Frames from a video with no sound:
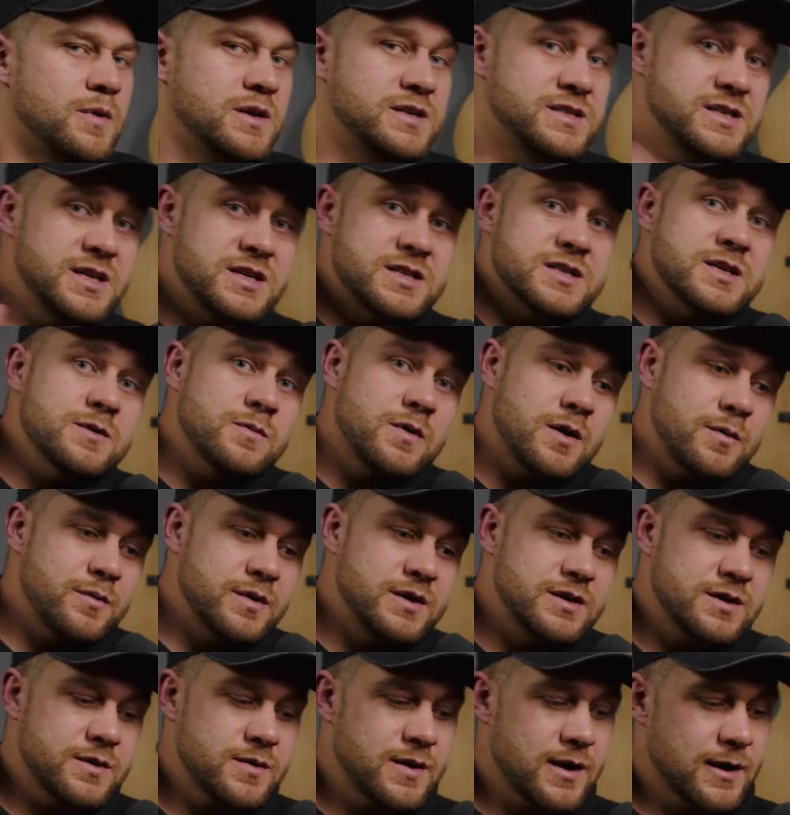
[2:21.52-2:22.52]
But essentially what
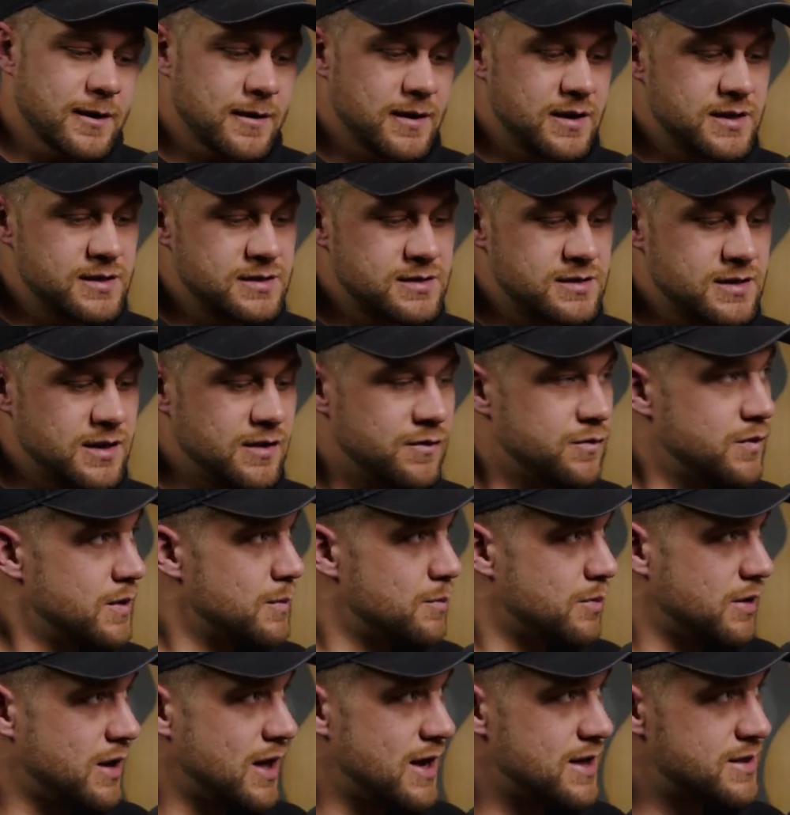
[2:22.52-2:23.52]
we're doing is if we
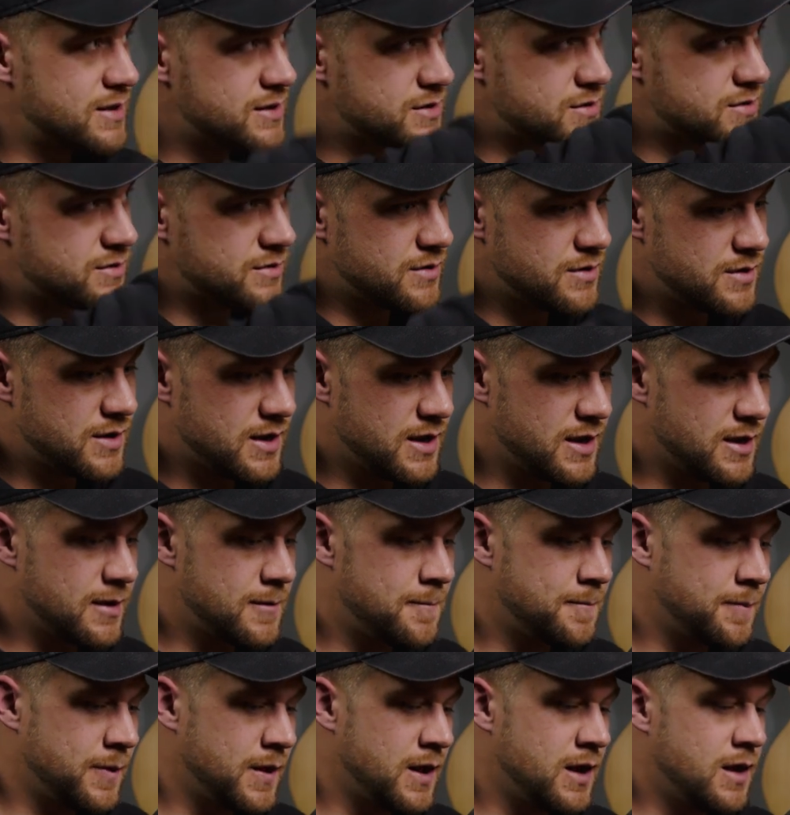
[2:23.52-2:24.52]
play this through
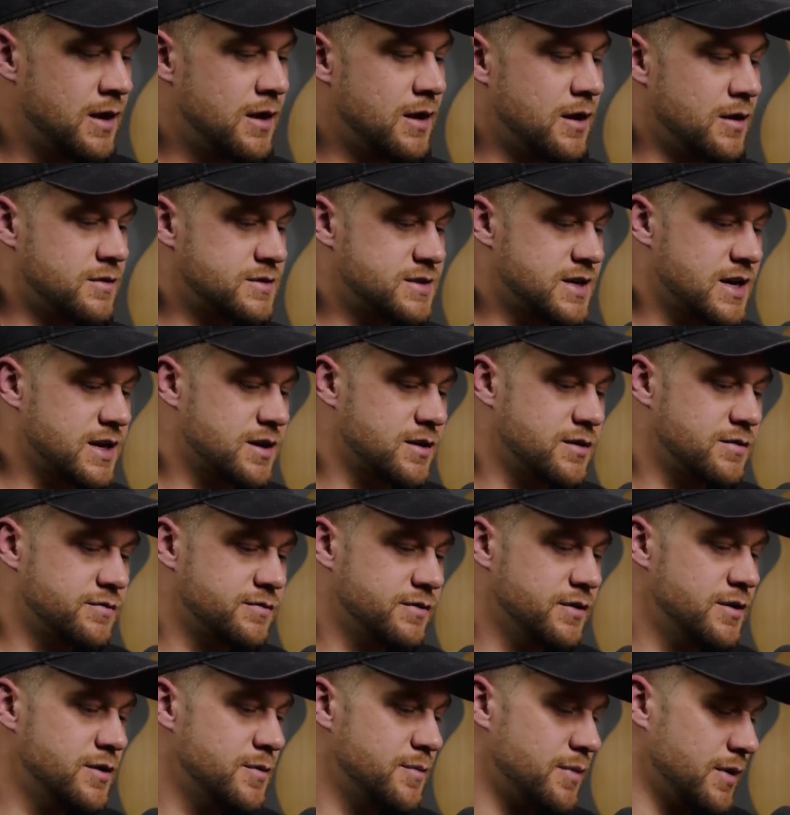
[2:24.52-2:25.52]
here, I'll take
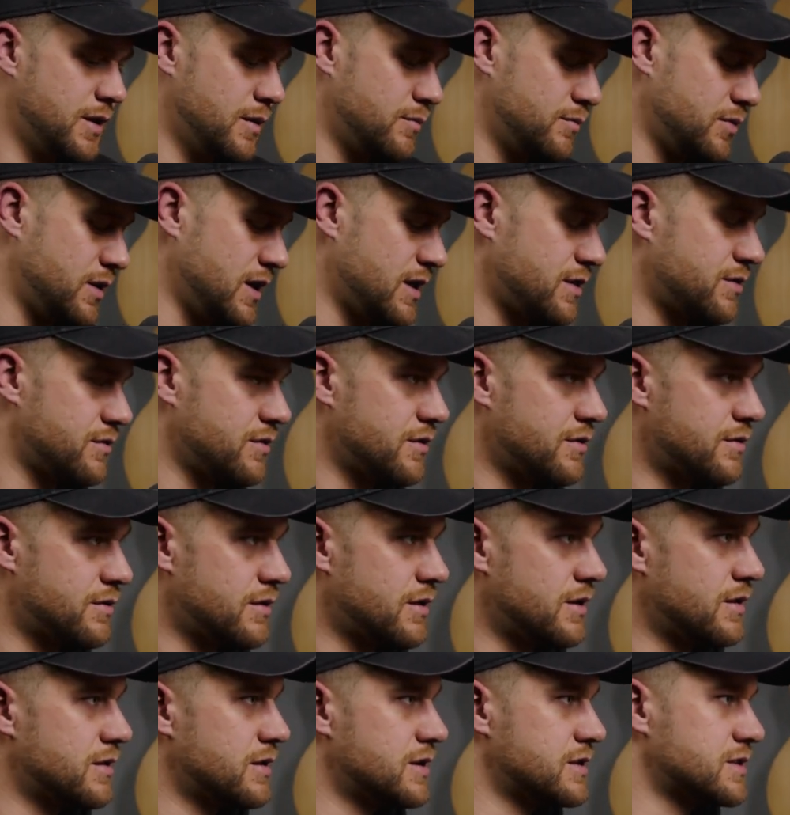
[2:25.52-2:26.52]
off loop and play through
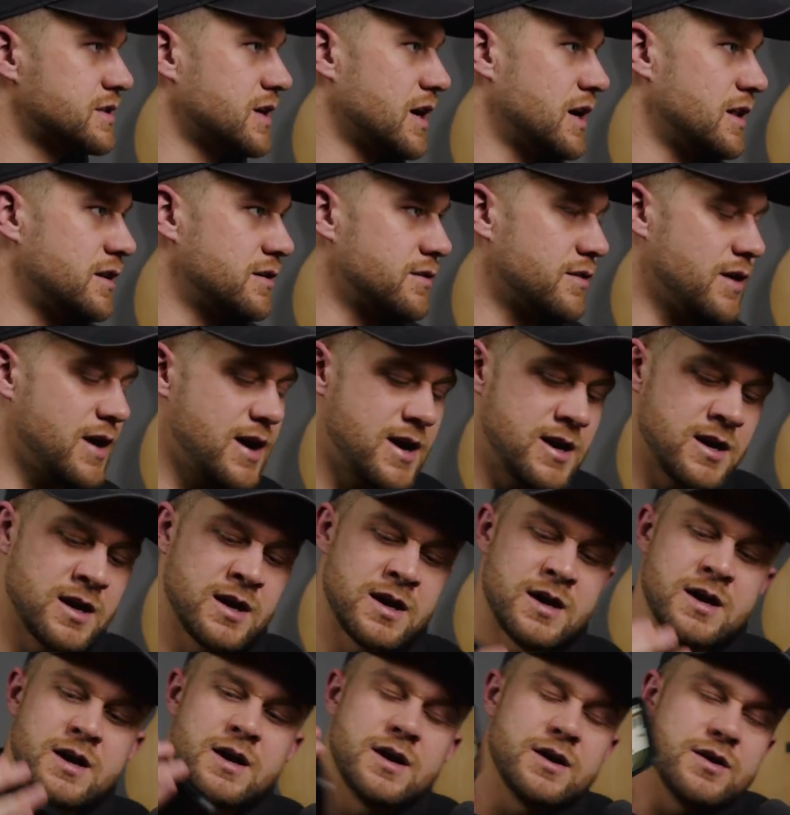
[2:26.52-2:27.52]
this color grade.
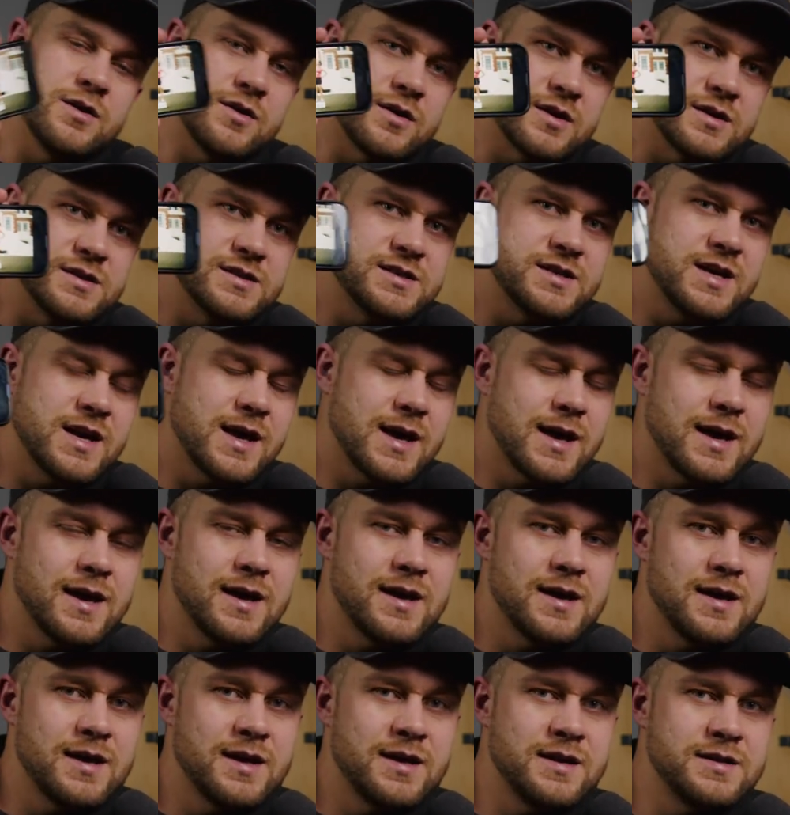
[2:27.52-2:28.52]
You can see
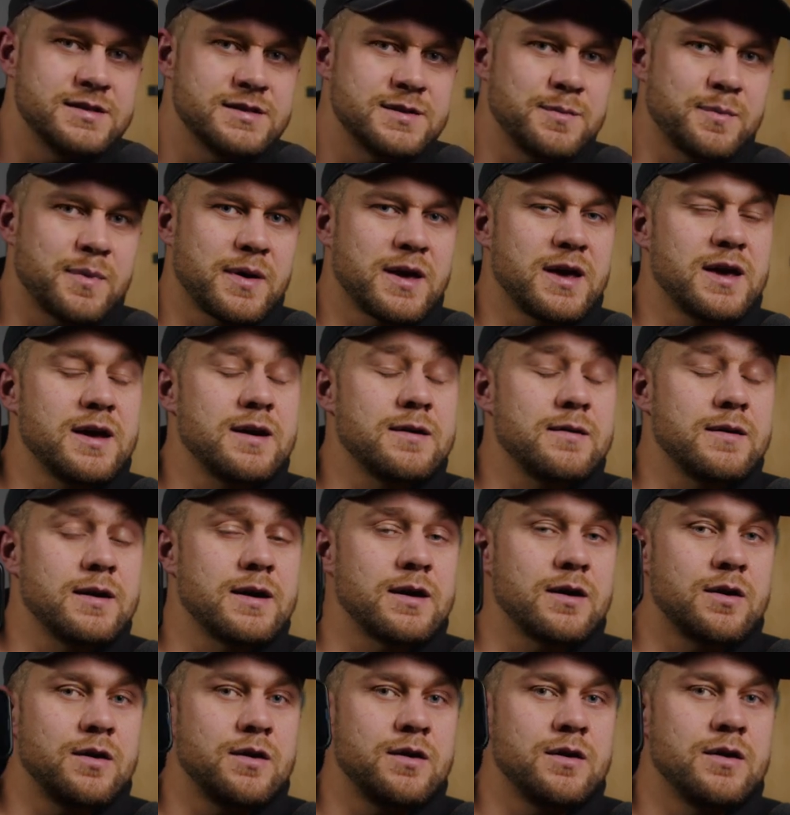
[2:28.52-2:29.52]
here it is
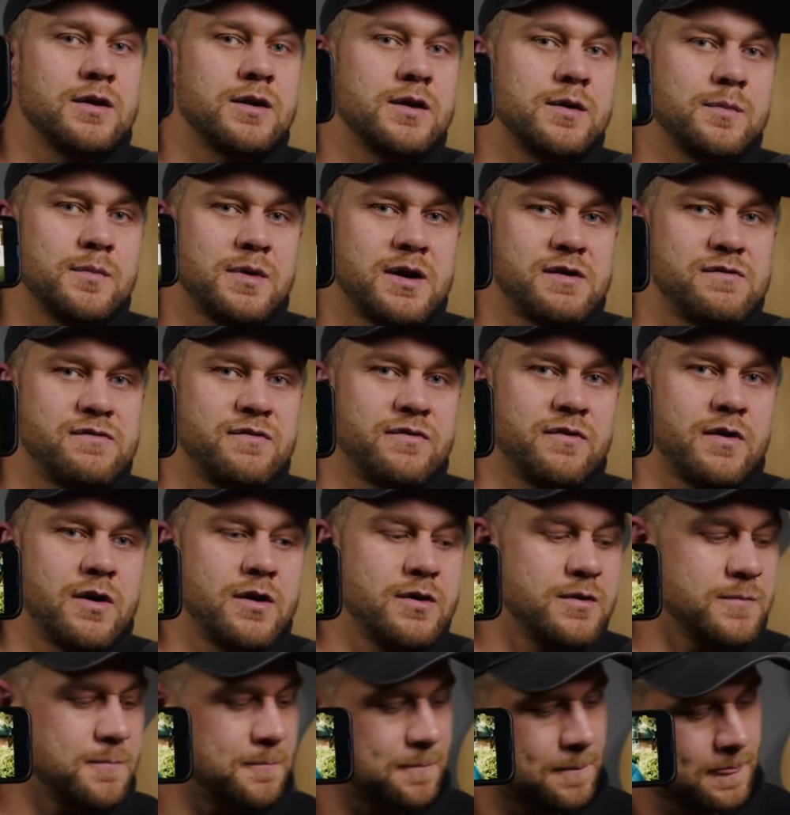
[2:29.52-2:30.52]
appearing on my
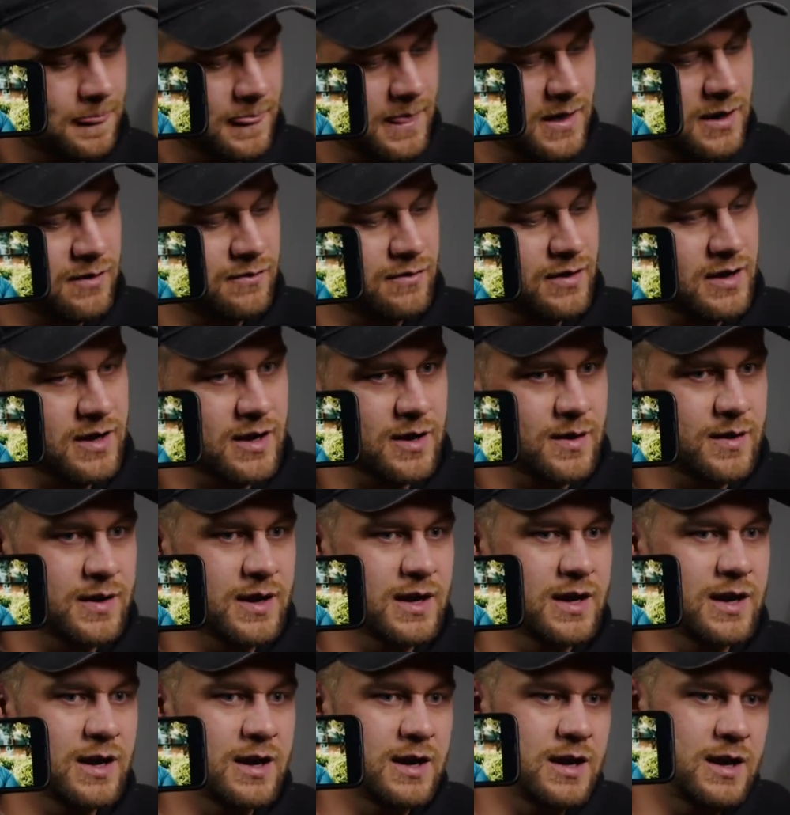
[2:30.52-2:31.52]
phone. And if I go
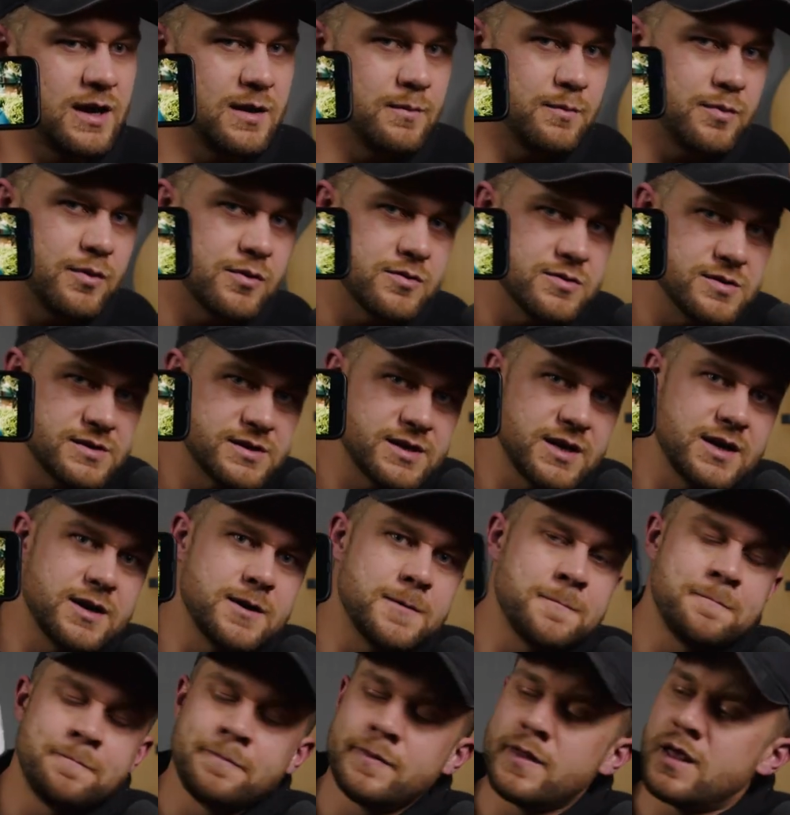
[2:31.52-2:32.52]
ahead and hit pause
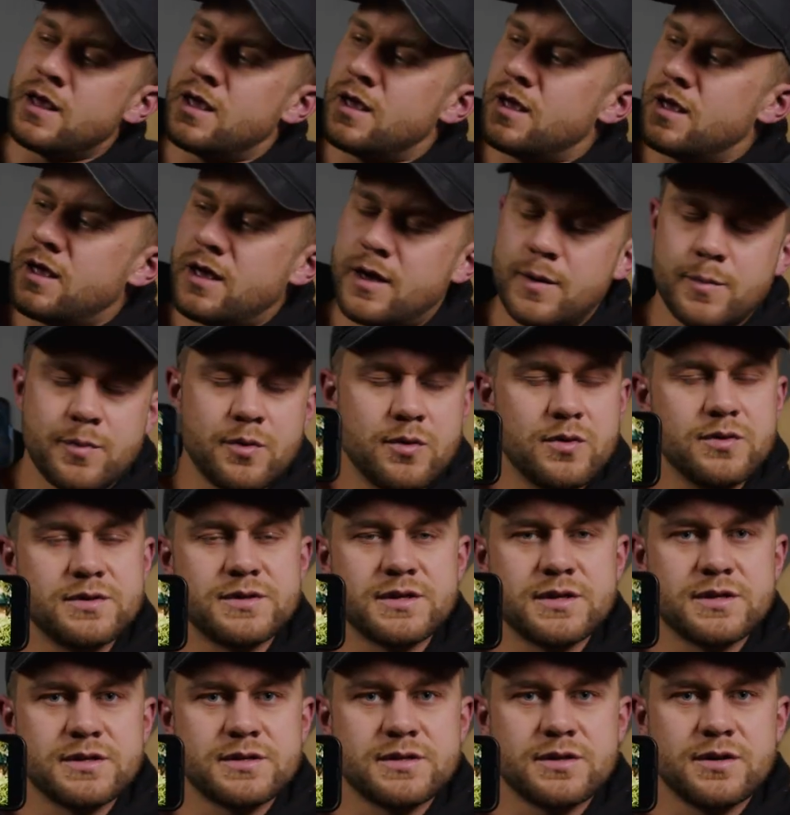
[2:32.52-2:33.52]
here, it
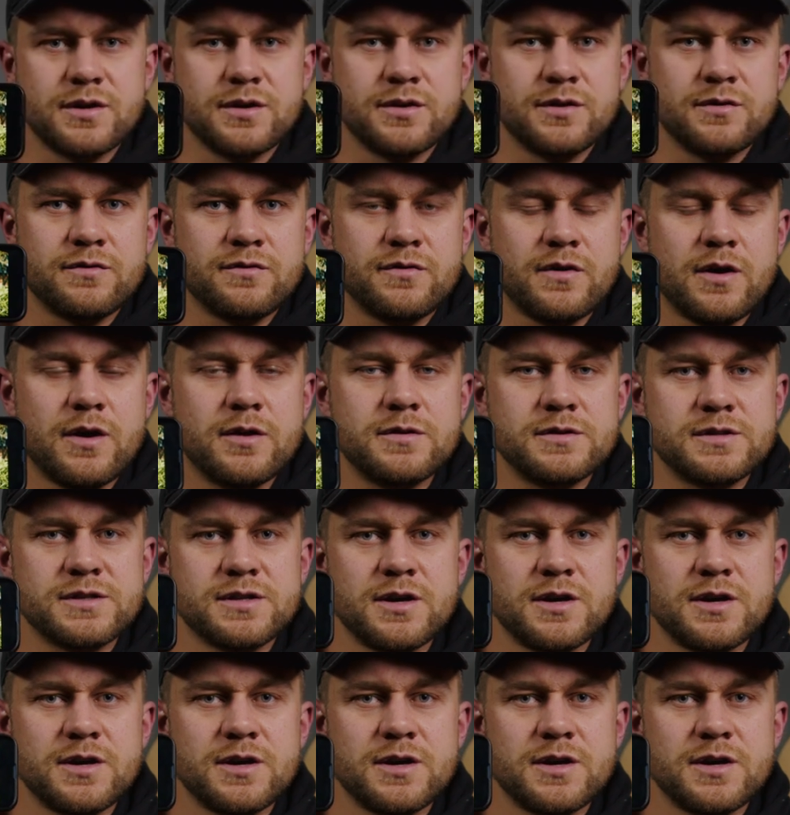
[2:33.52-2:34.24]
pauses on the phone.